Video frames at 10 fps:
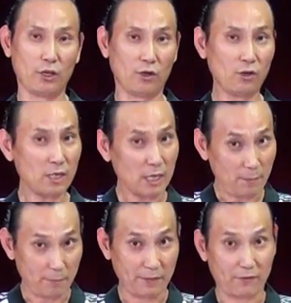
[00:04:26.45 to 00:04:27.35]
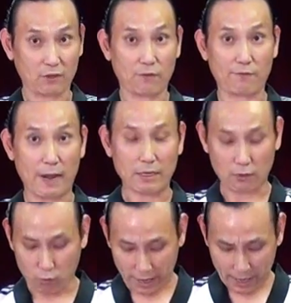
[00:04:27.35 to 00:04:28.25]
earlier before the
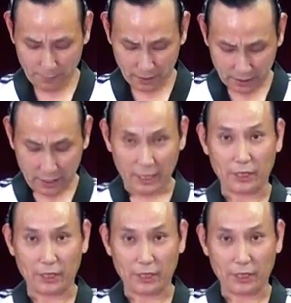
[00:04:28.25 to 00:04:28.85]
final wrap.